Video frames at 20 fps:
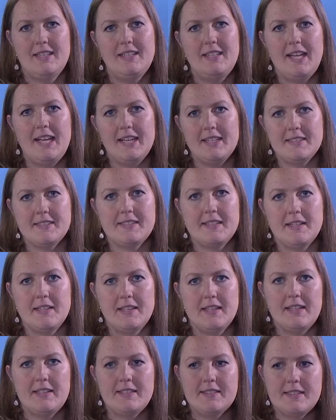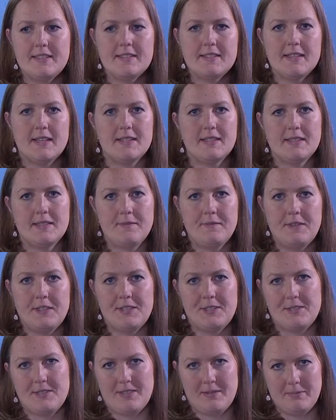Next, let's discuss some
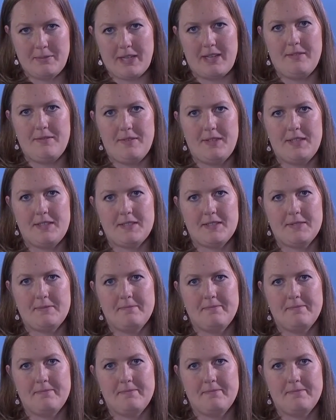features and benefits.